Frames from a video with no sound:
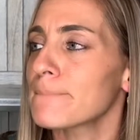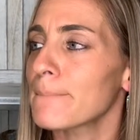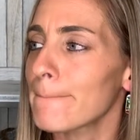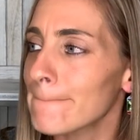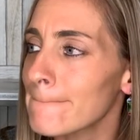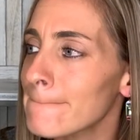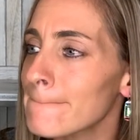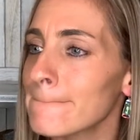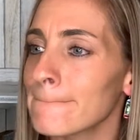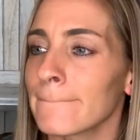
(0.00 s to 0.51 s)

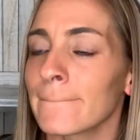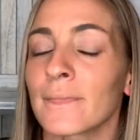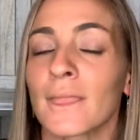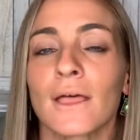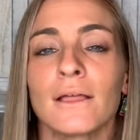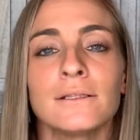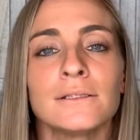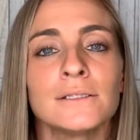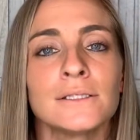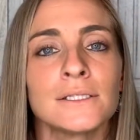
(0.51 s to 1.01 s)
mm,
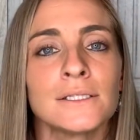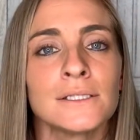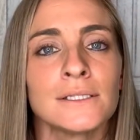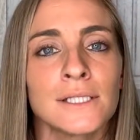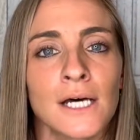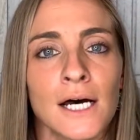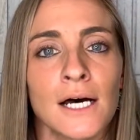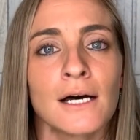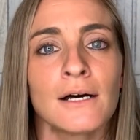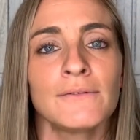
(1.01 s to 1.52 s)

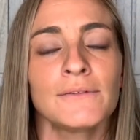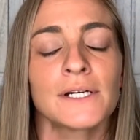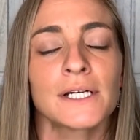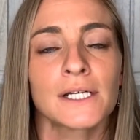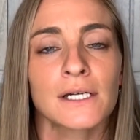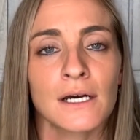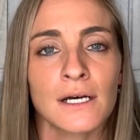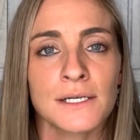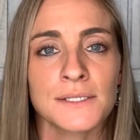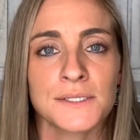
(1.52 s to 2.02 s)
love
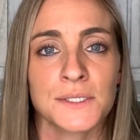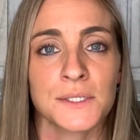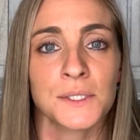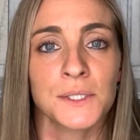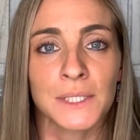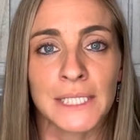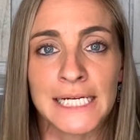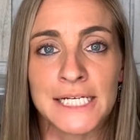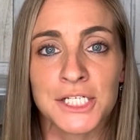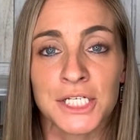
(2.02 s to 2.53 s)

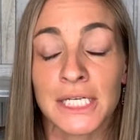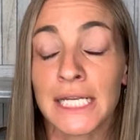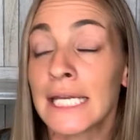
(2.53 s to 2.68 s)
consecration.